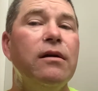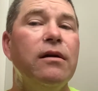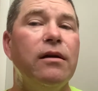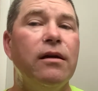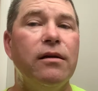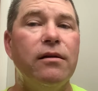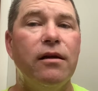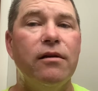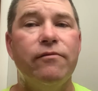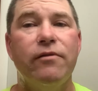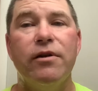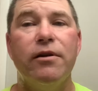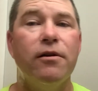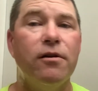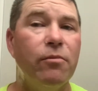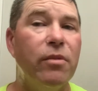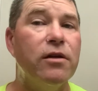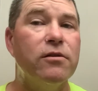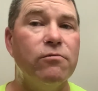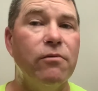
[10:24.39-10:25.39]
And they figure the
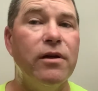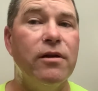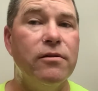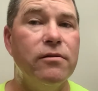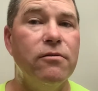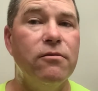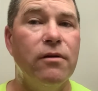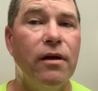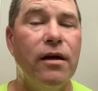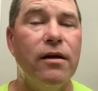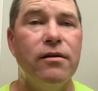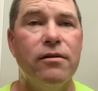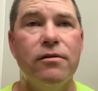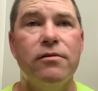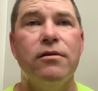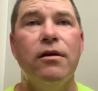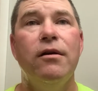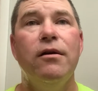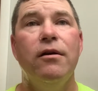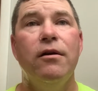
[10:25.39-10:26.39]
best way to do that
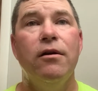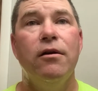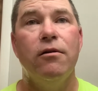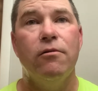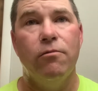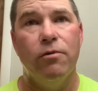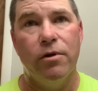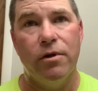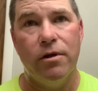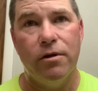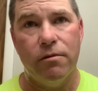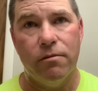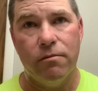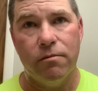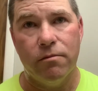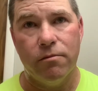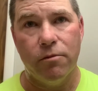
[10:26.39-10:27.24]
is we're going